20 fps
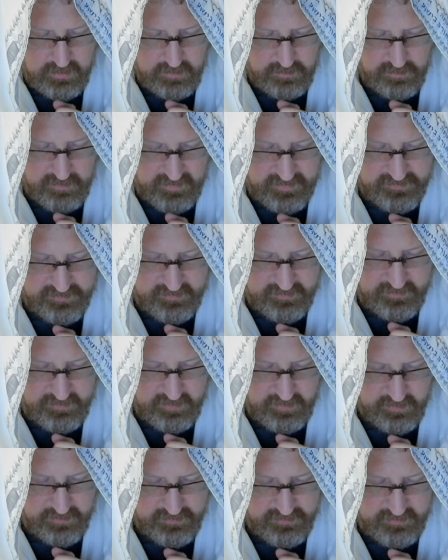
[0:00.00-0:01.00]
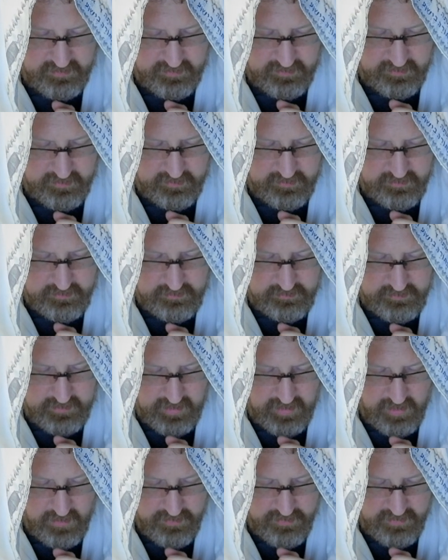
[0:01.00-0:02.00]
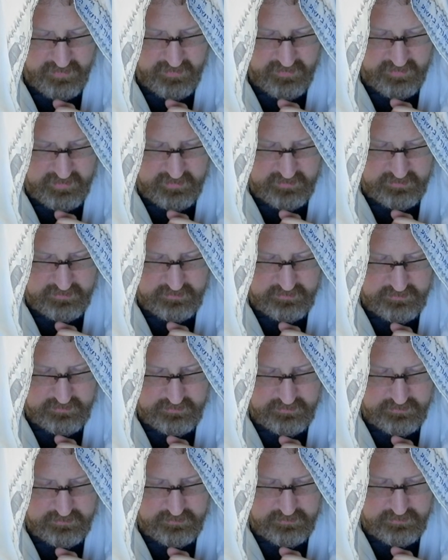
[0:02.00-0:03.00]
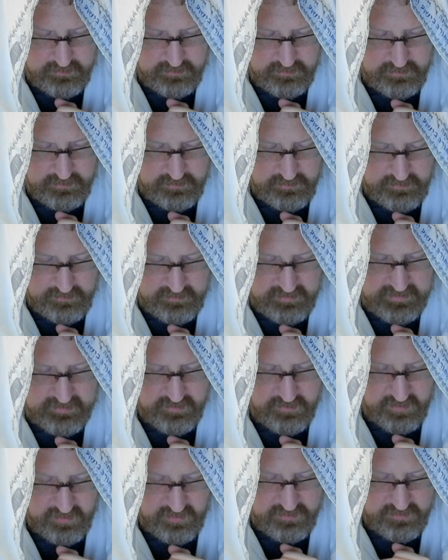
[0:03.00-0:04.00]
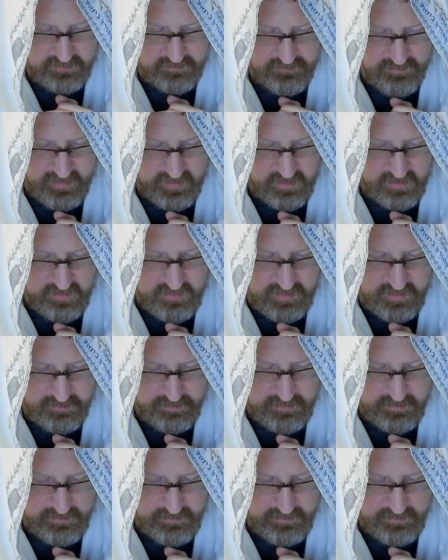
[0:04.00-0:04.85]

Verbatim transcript: Bless that those that are out there that need Christian fellowship,